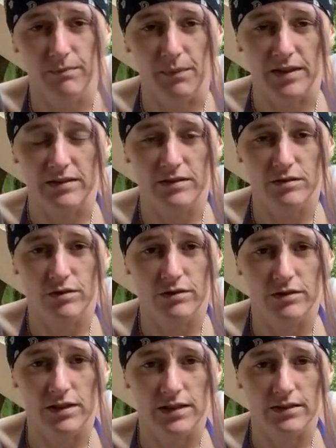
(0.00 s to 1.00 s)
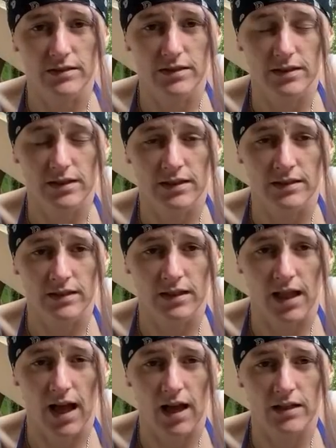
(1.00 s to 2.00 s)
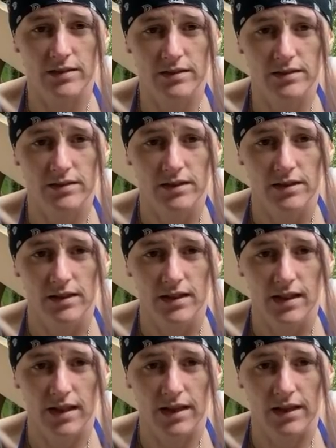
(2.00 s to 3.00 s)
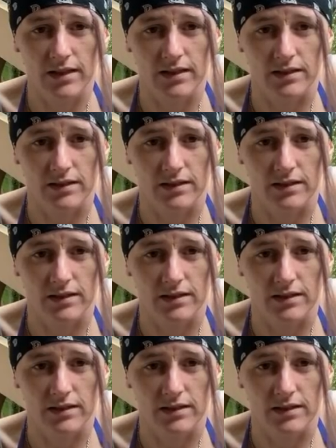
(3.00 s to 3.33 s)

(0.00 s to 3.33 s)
my sister sneezed in class and